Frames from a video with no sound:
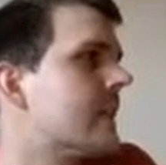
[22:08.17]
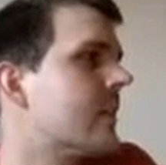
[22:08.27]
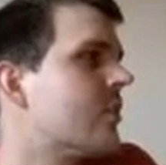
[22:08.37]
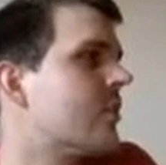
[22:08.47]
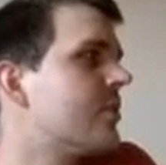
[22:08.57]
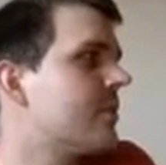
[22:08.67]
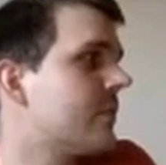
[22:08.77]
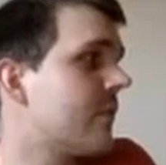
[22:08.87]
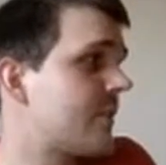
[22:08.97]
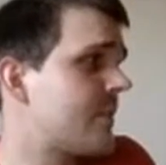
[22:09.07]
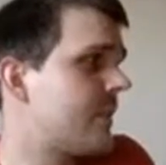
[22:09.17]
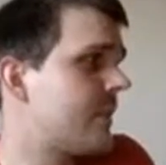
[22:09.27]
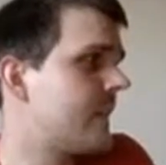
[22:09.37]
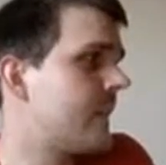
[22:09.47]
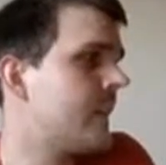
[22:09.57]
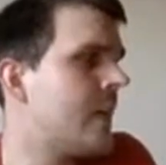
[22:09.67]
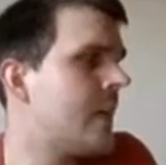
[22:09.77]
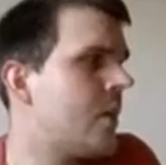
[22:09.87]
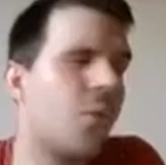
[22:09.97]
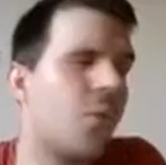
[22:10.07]
uh, Humboldt University Berlin,
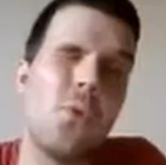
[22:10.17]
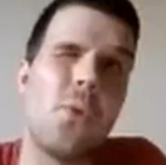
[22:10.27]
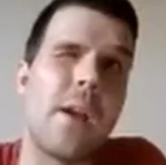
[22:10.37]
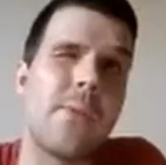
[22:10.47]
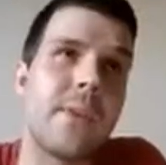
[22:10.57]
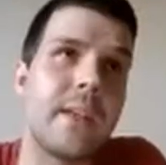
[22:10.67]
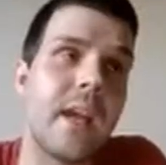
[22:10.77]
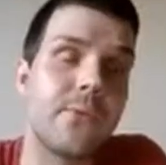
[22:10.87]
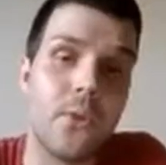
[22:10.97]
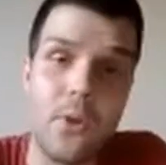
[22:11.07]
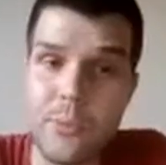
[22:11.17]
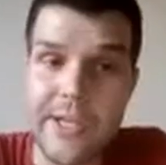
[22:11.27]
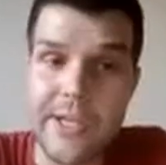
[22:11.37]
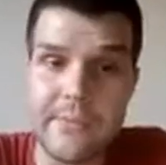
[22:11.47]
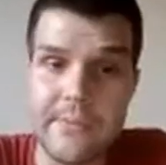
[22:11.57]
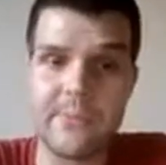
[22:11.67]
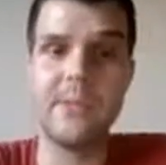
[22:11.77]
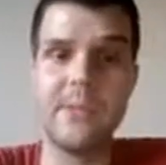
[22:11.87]
who I think have cooperated with the